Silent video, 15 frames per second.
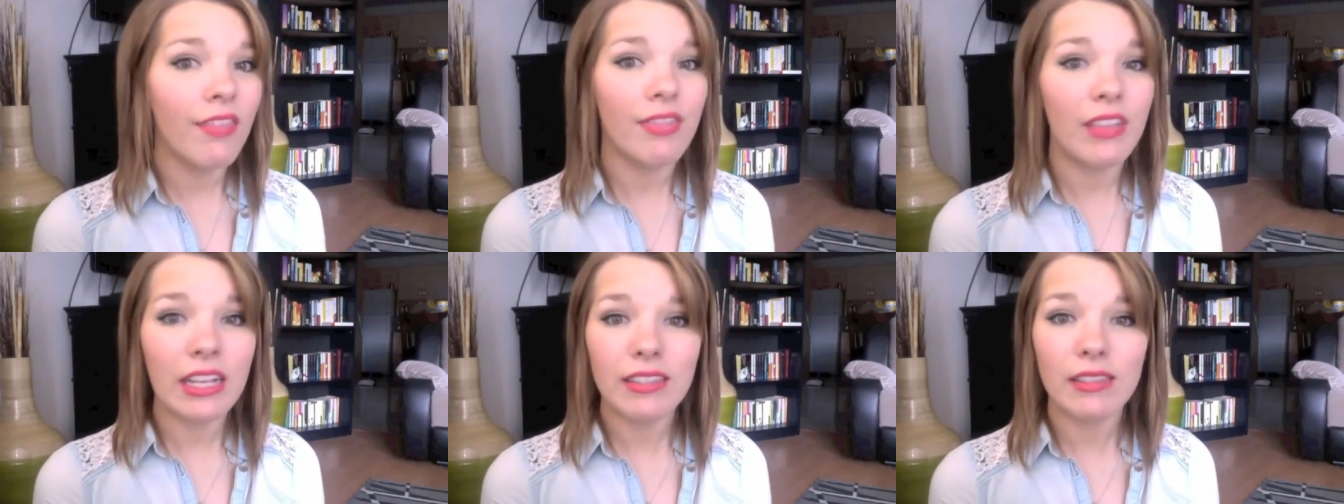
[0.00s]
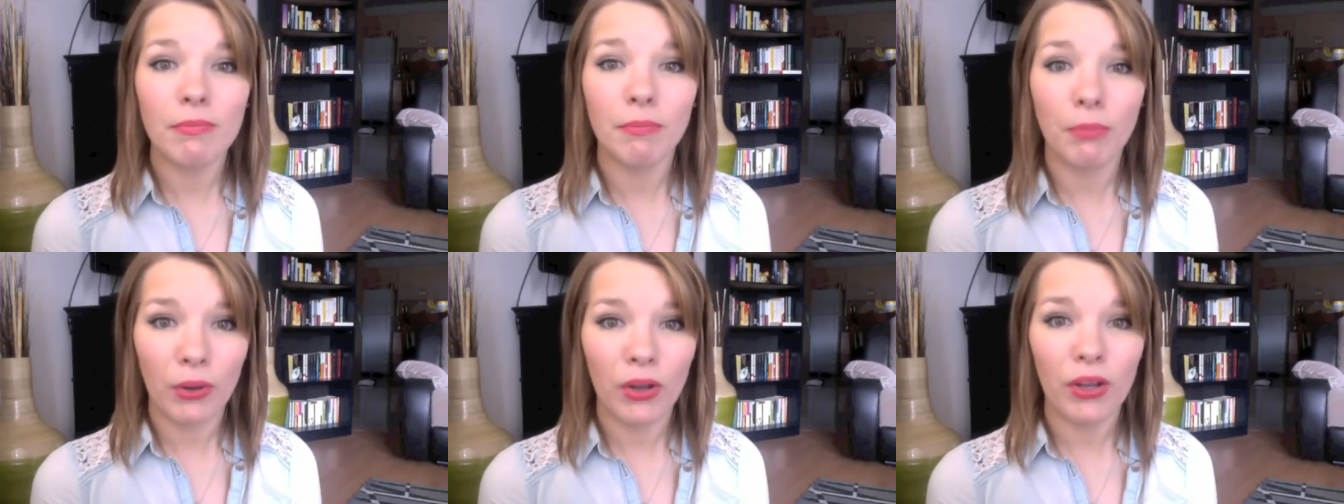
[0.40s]
This
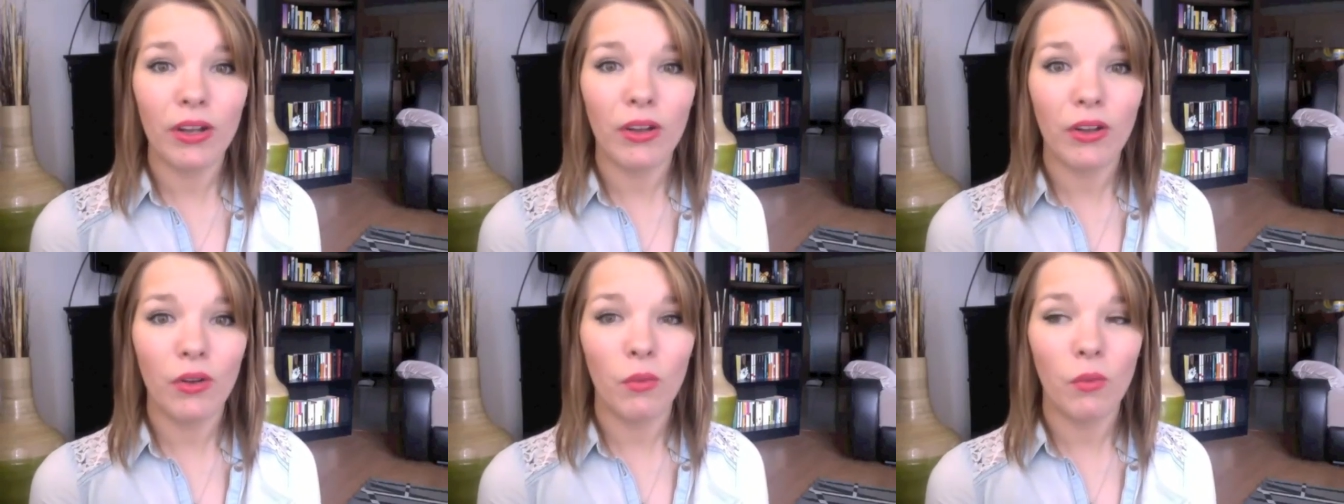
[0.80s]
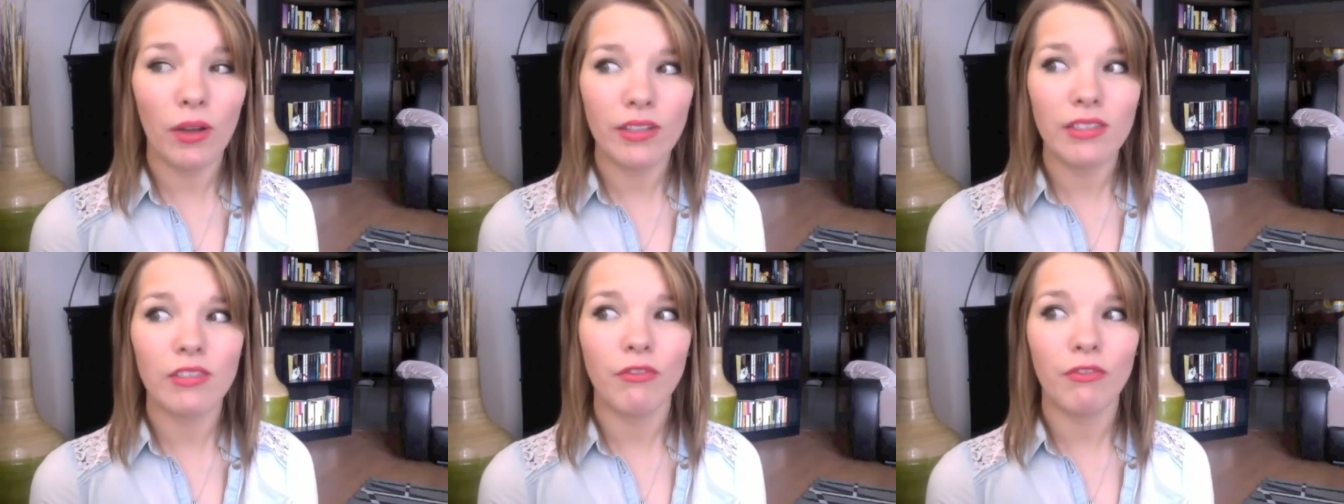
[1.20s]
book
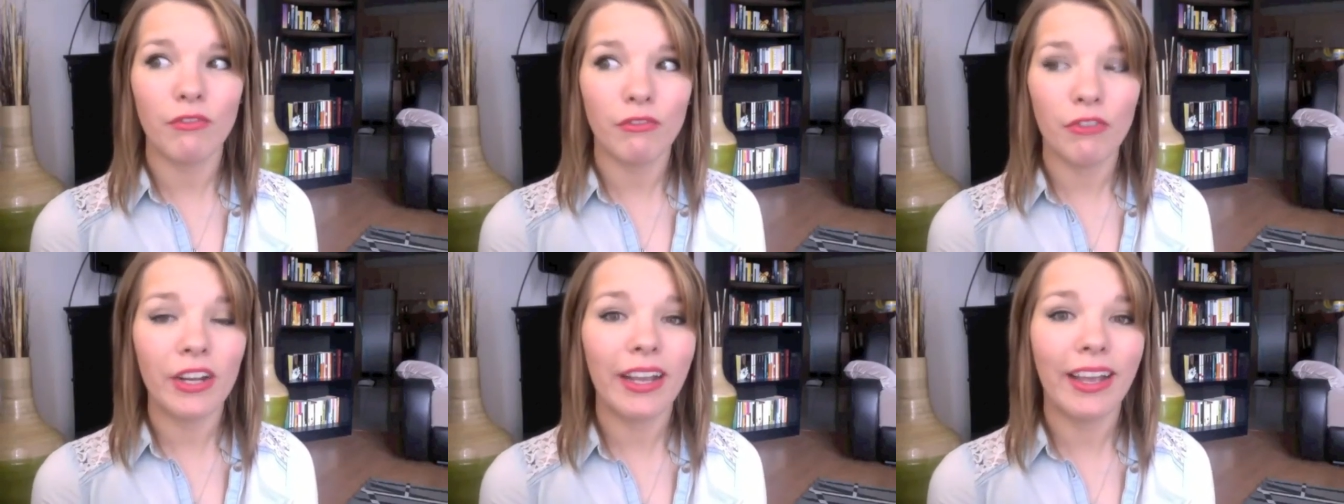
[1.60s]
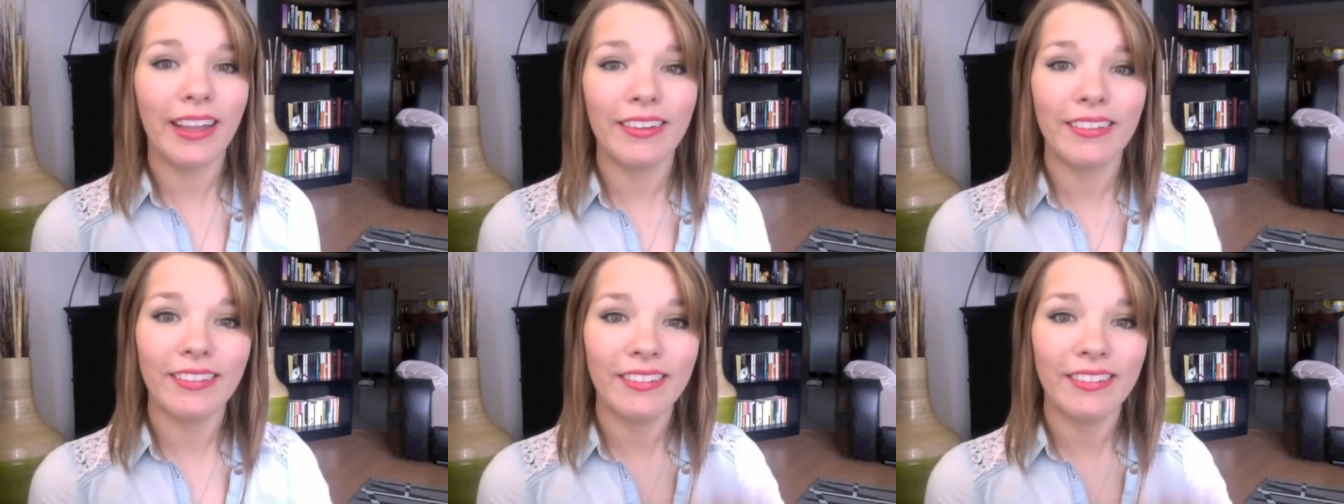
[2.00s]
was
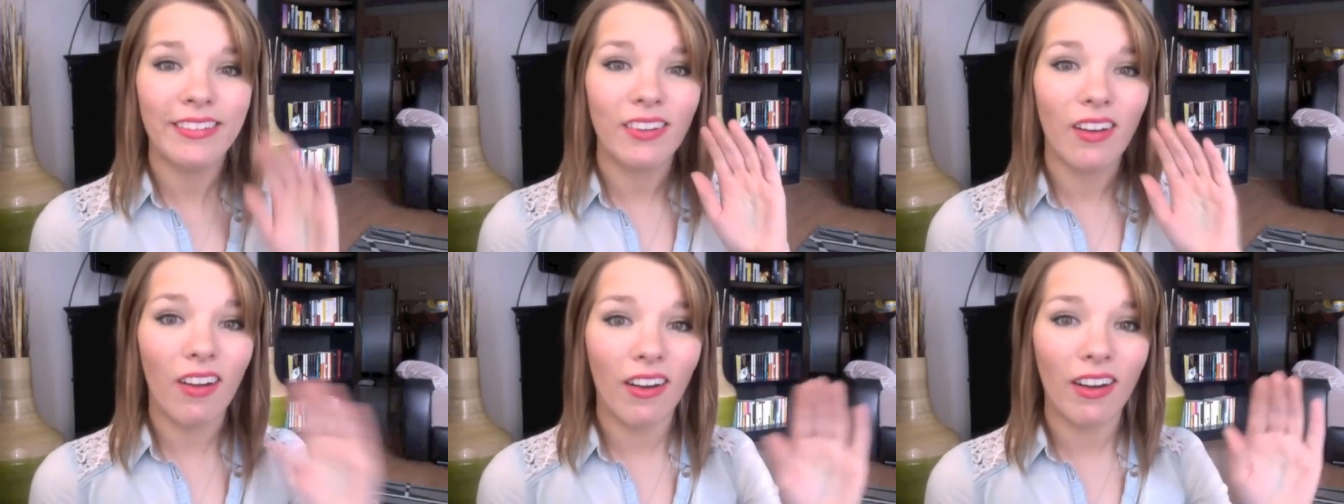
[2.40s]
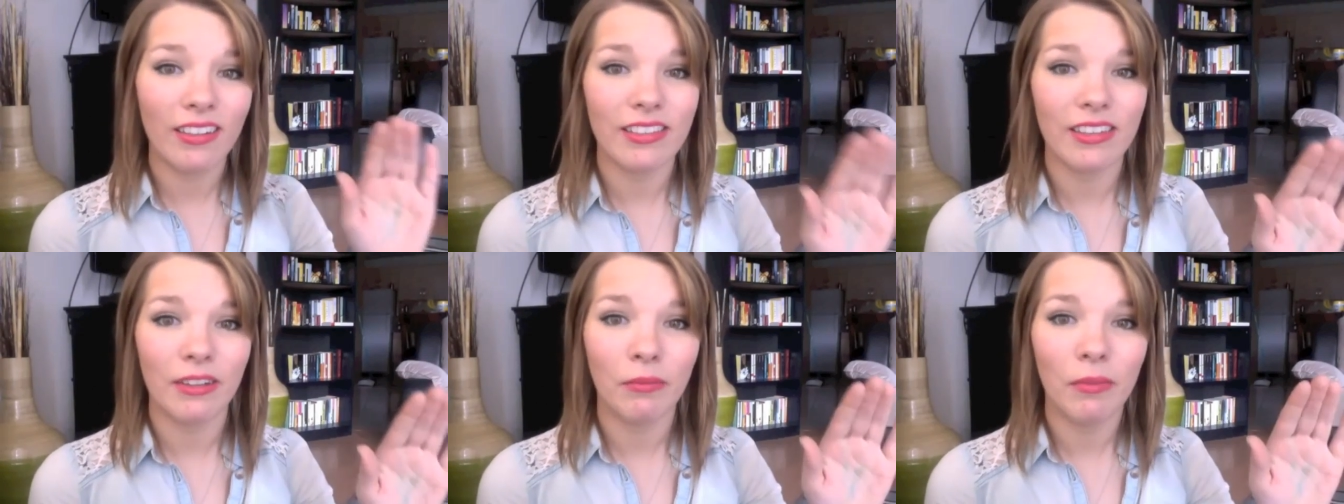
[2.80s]
friggin'
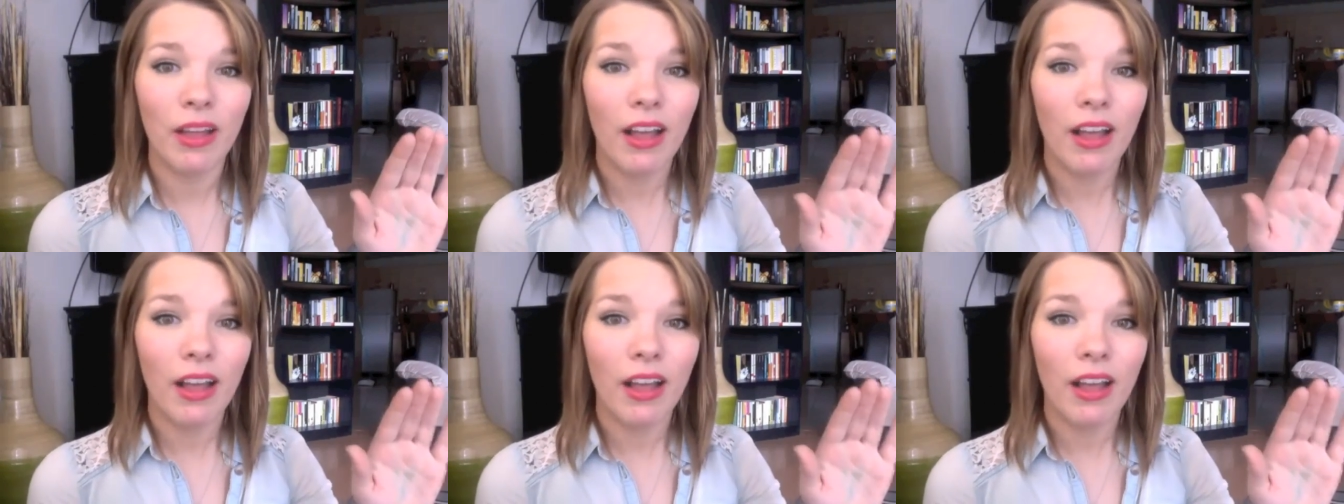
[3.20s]
awesome.